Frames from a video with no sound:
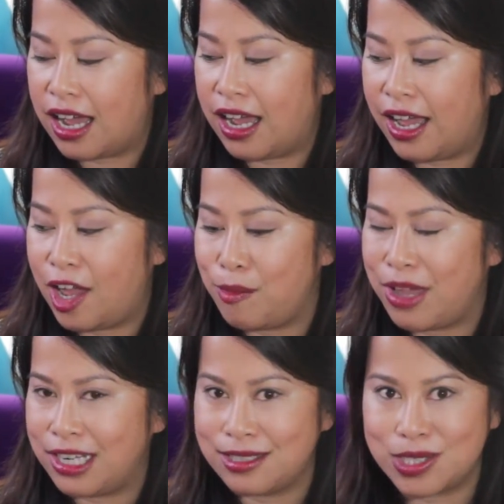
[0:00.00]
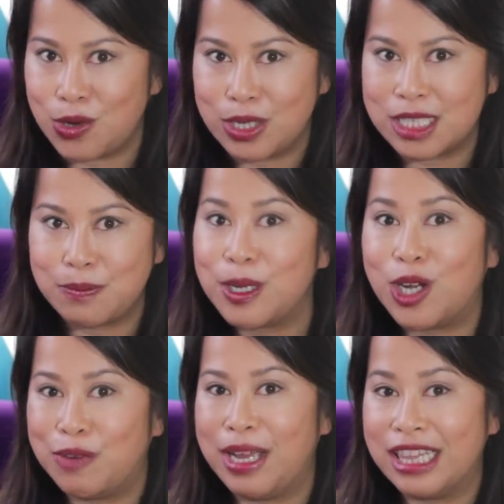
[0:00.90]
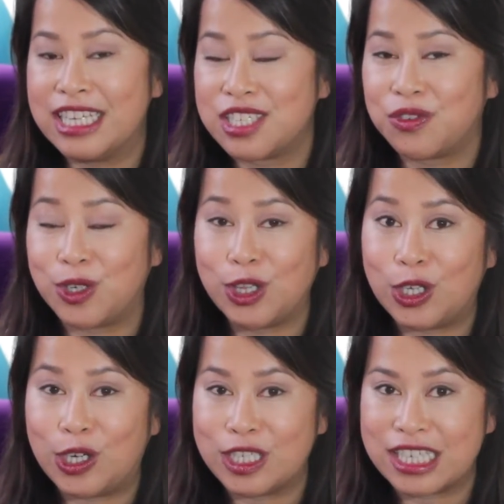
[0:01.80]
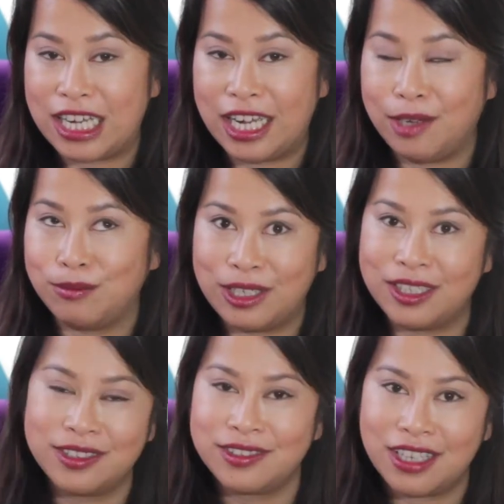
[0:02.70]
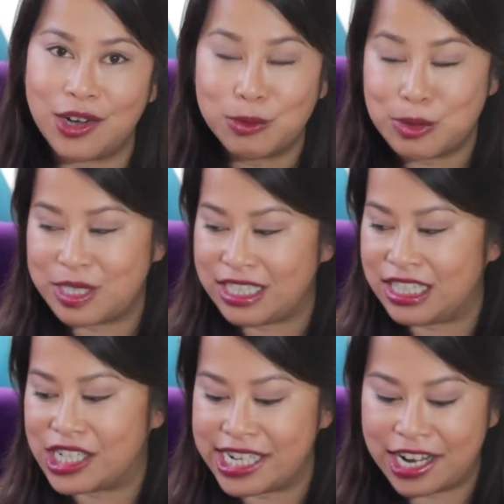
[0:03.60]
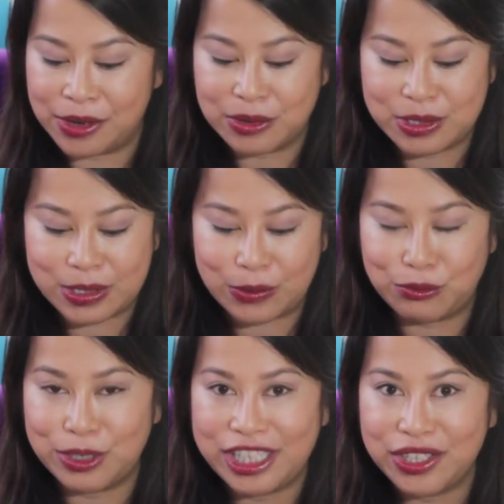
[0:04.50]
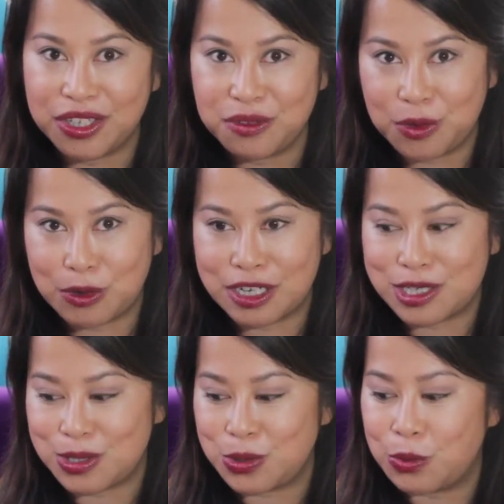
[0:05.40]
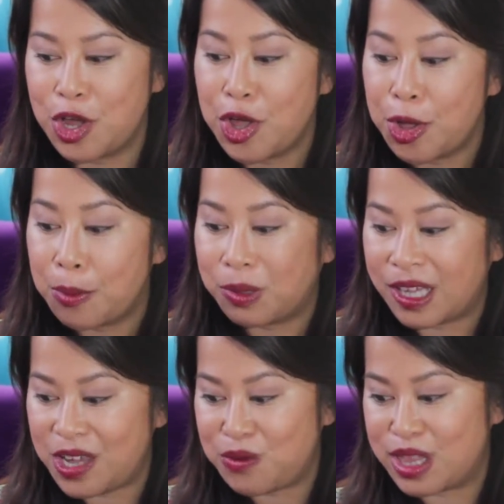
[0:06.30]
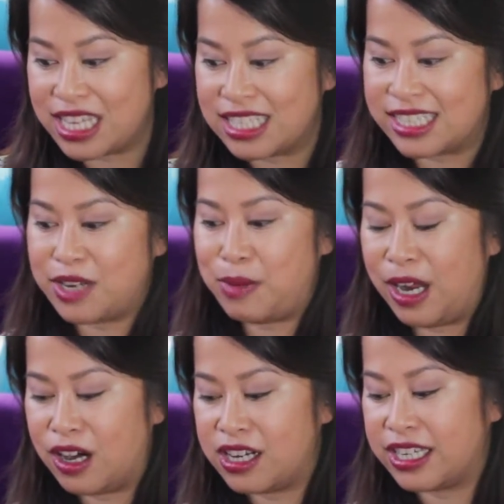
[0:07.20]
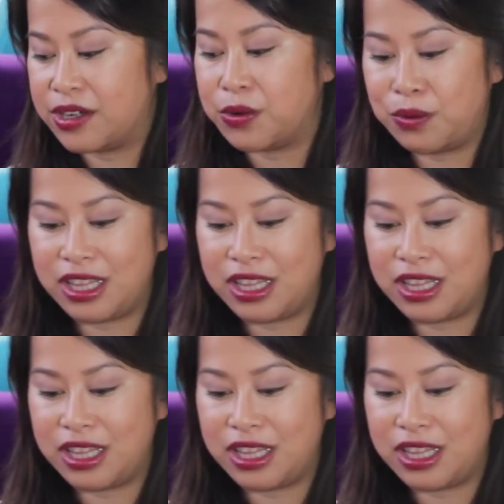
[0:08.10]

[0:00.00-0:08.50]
And so it's been on my list for a long time, well, almost a year now. So really looking forward to playing with this and pairing it